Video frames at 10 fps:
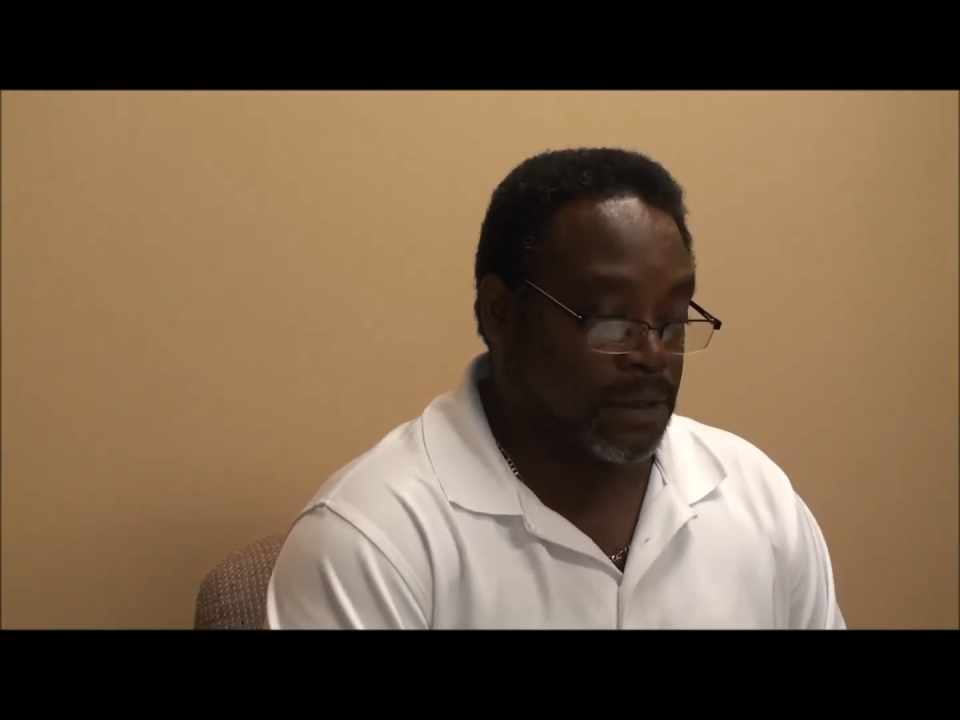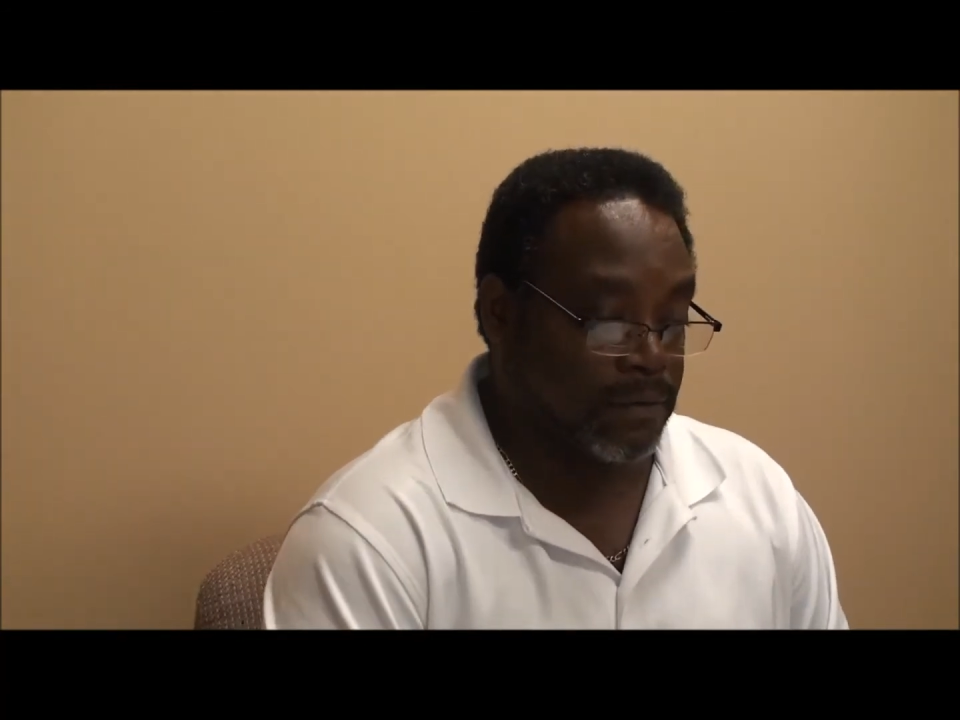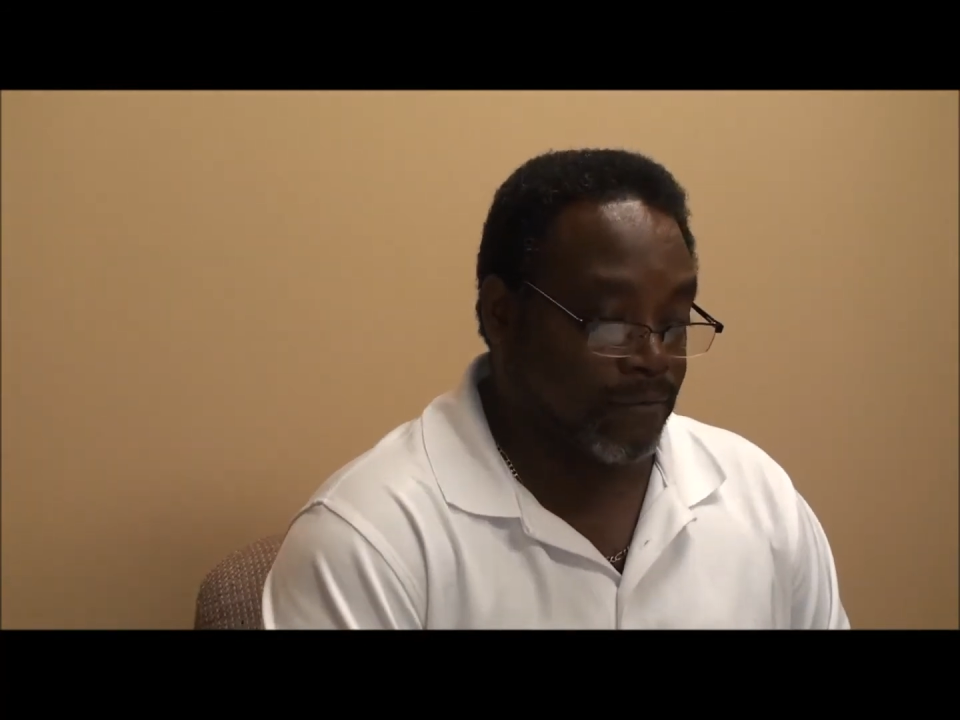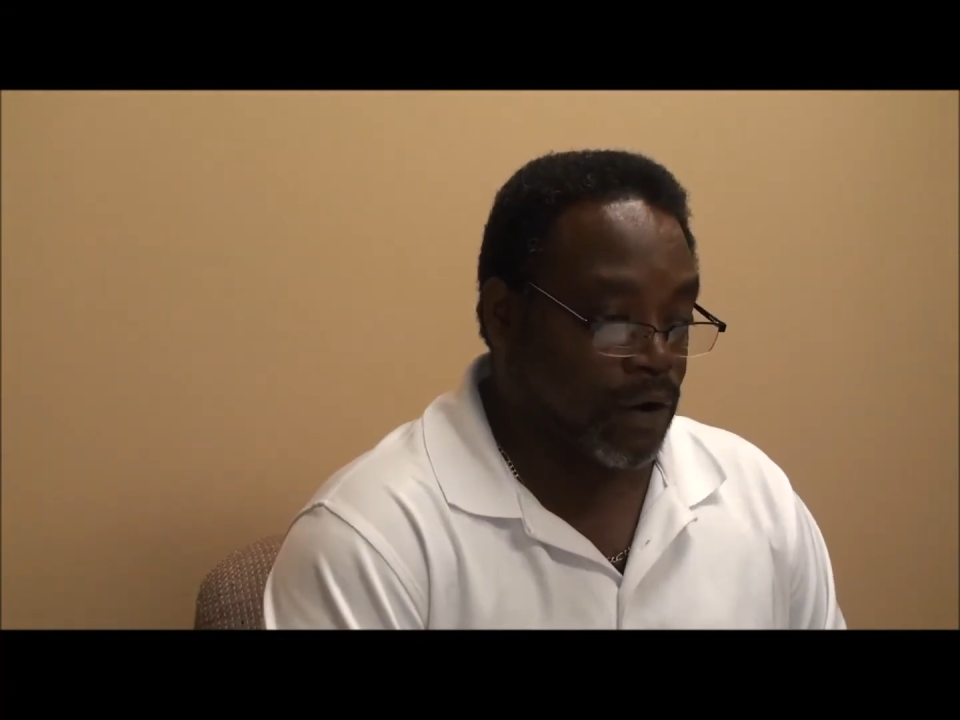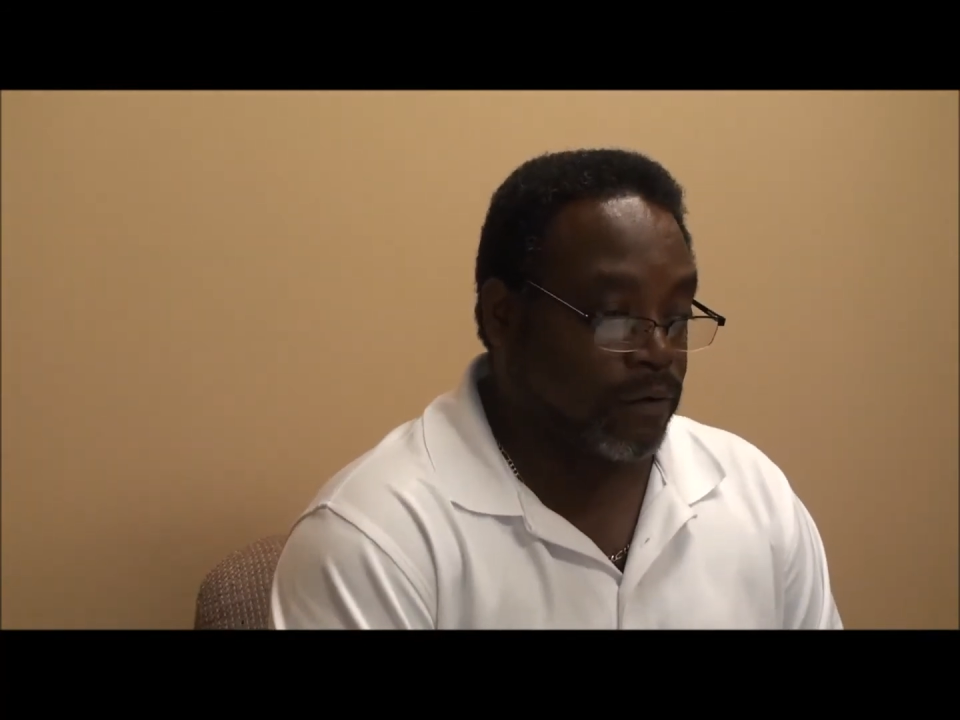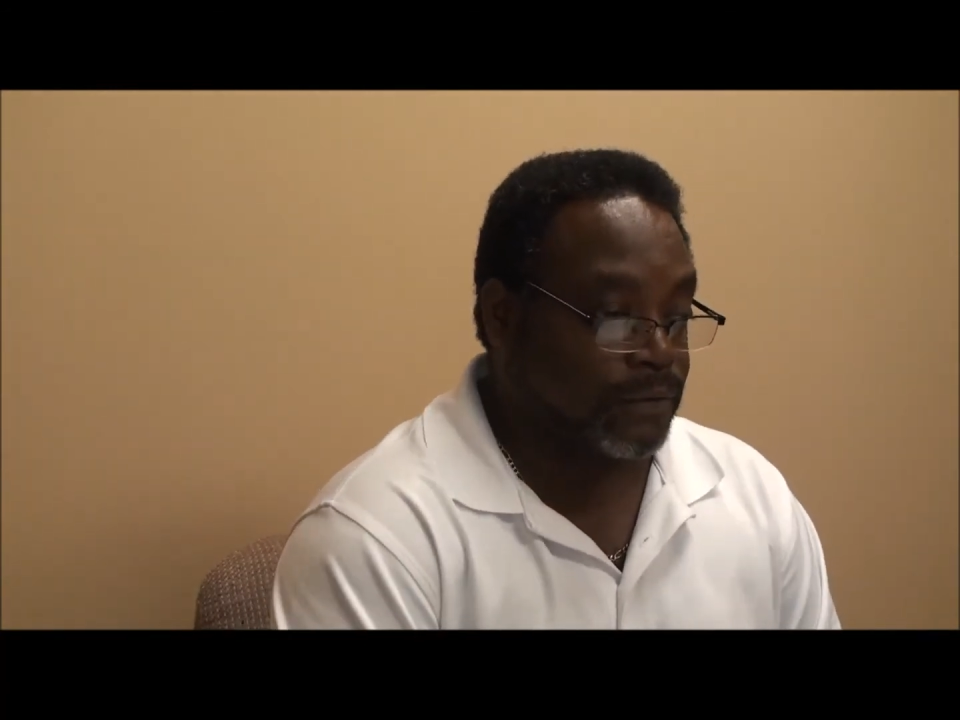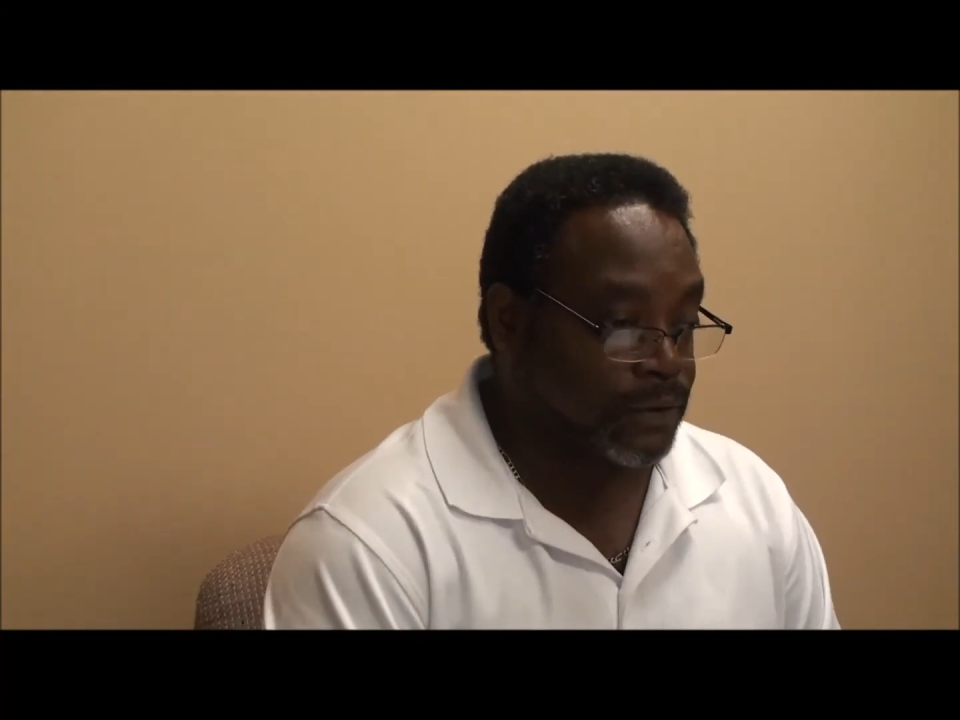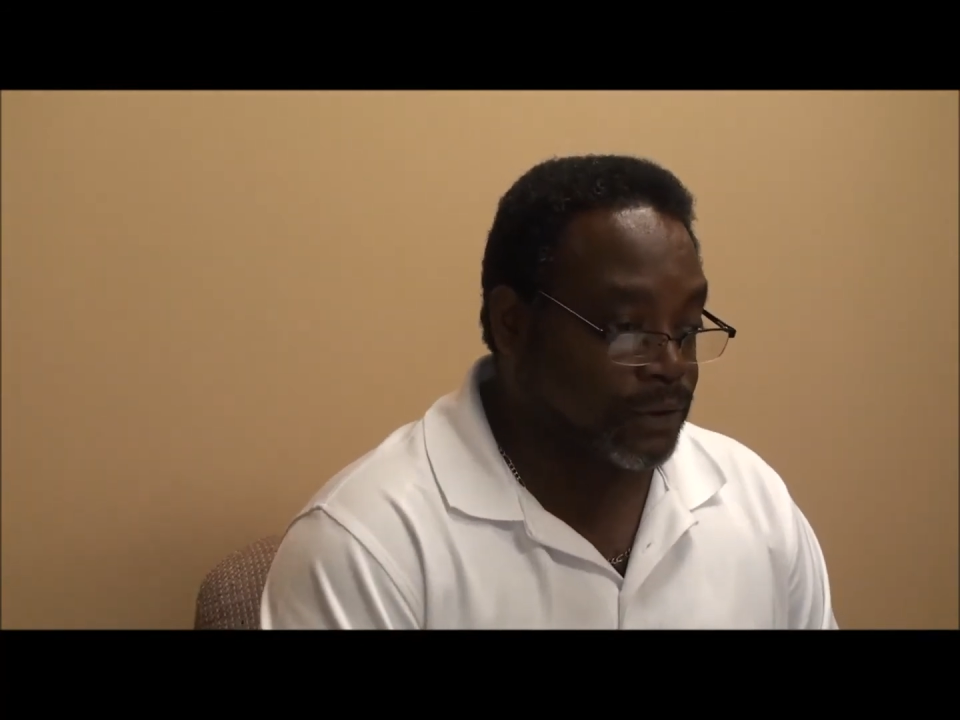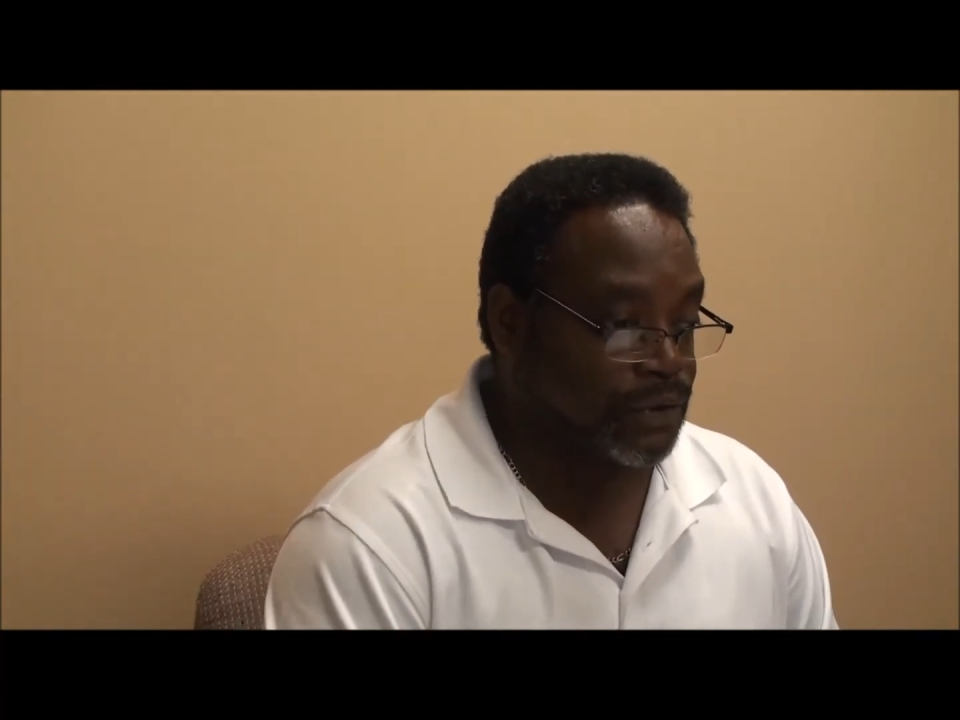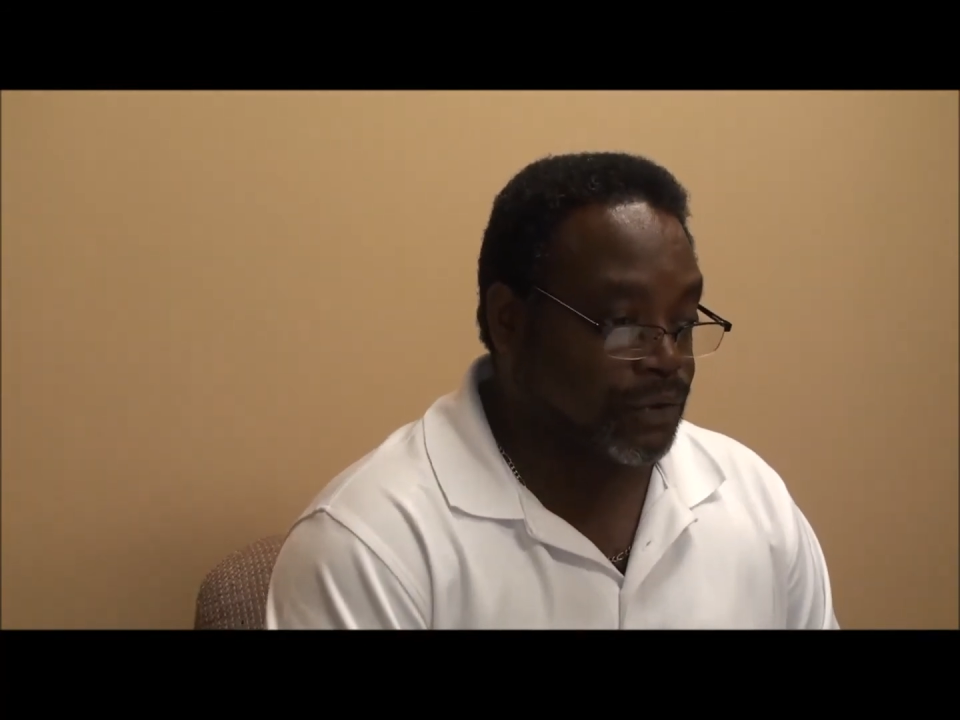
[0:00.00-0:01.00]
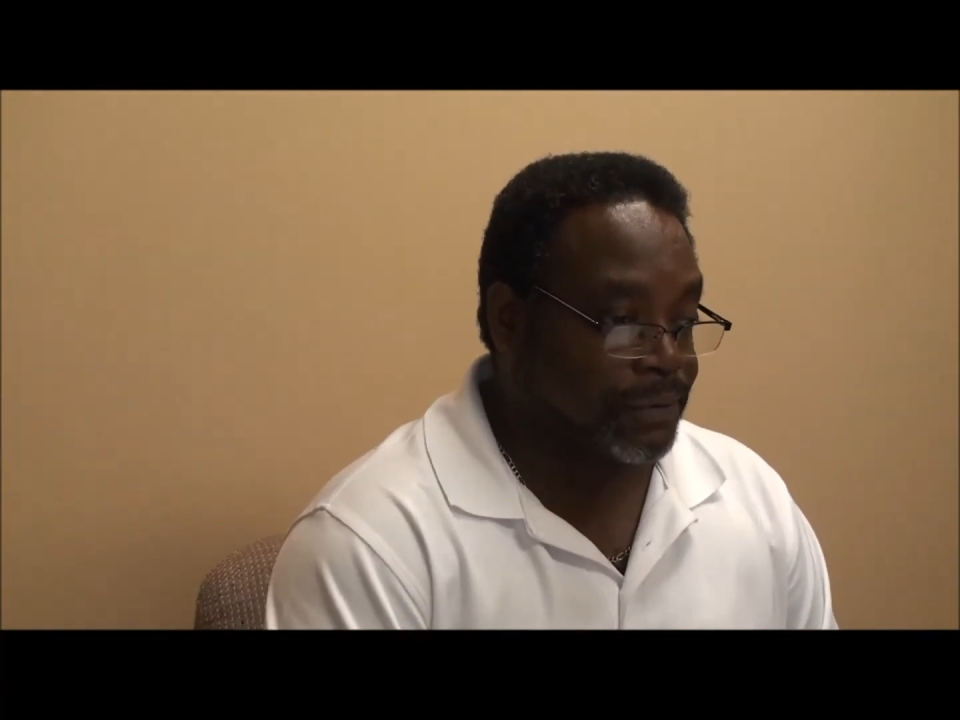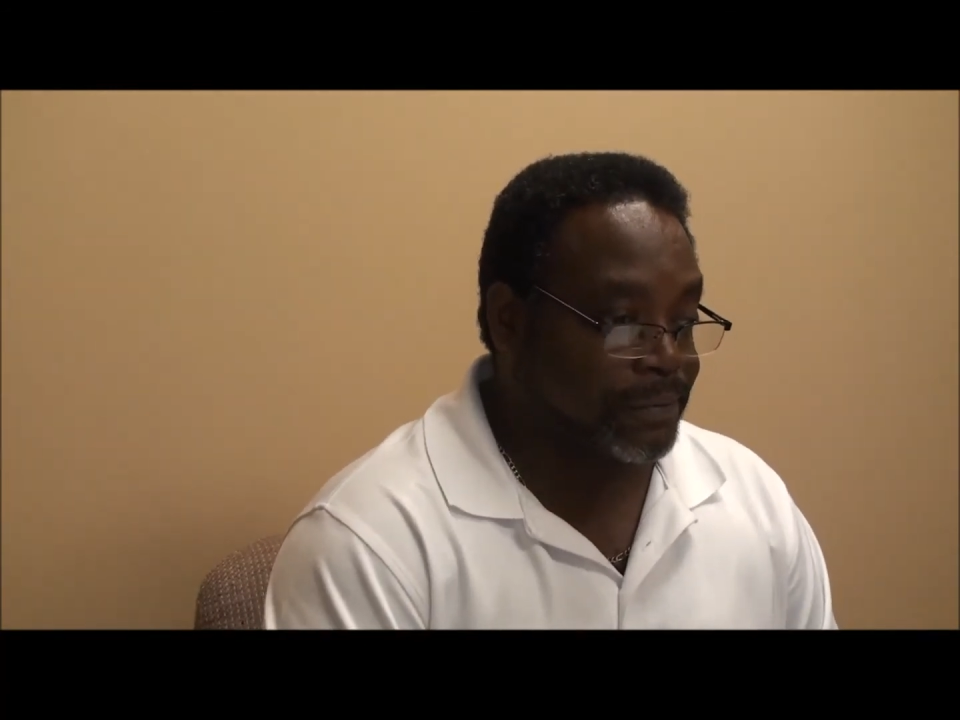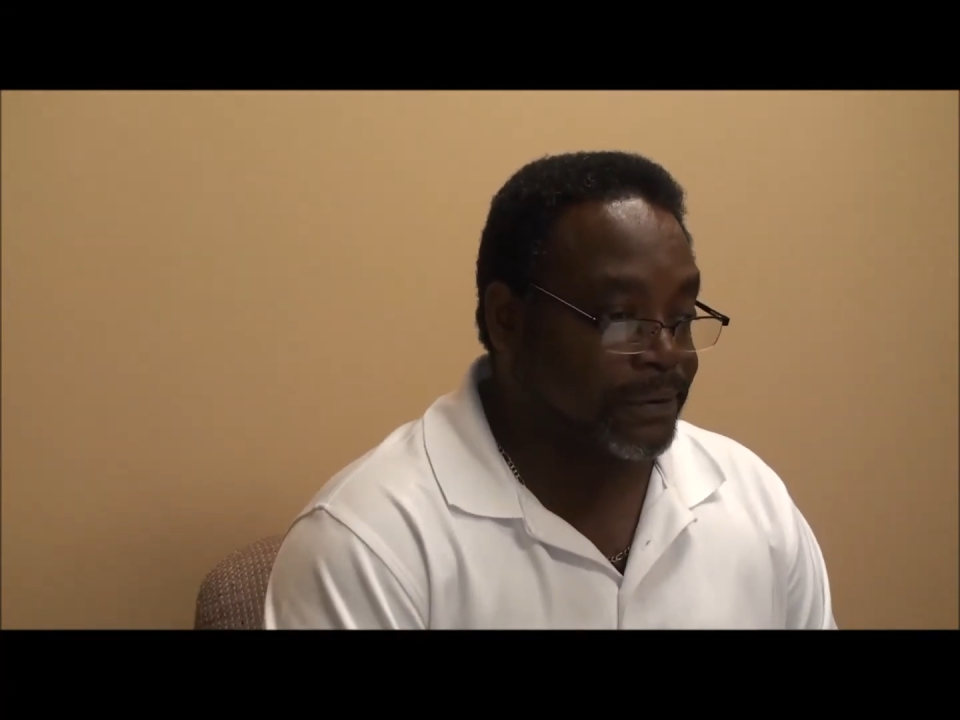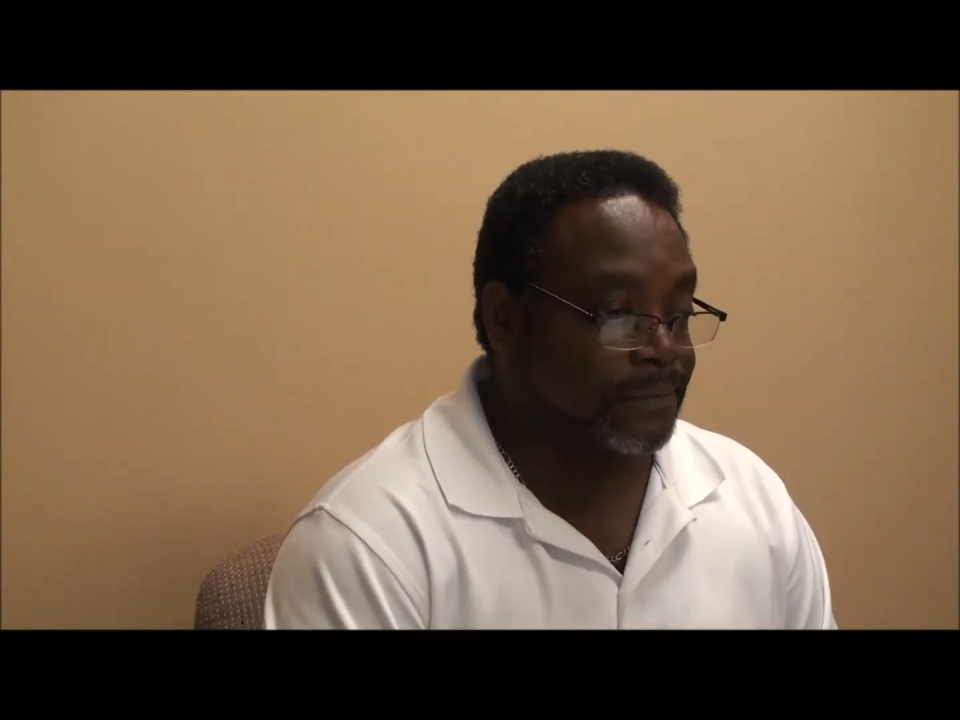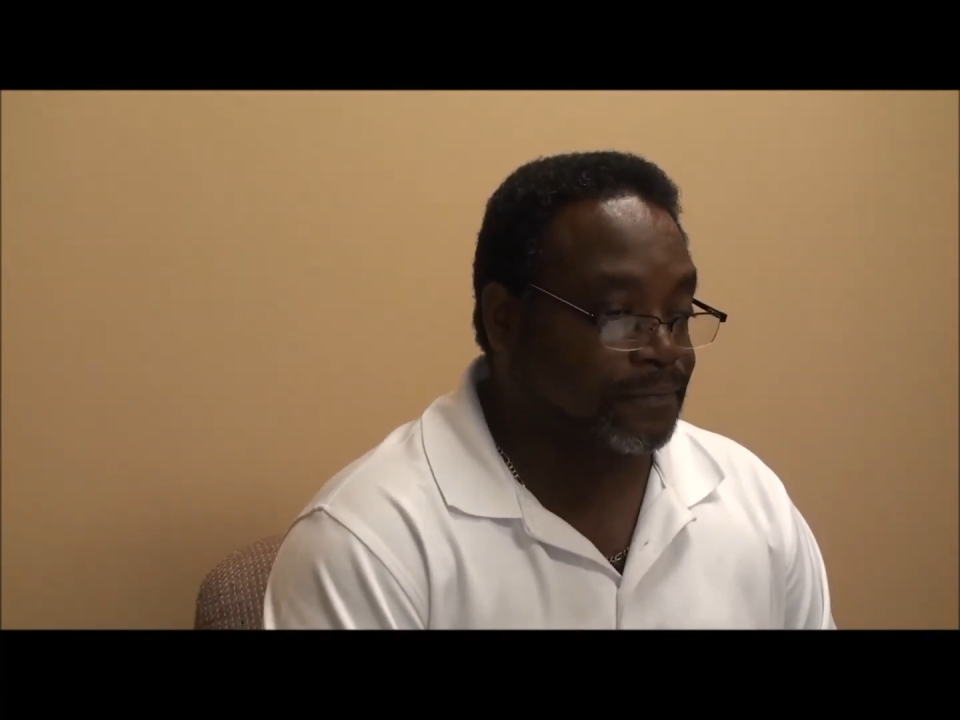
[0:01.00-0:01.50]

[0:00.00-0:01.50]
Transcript: involved in the treatment.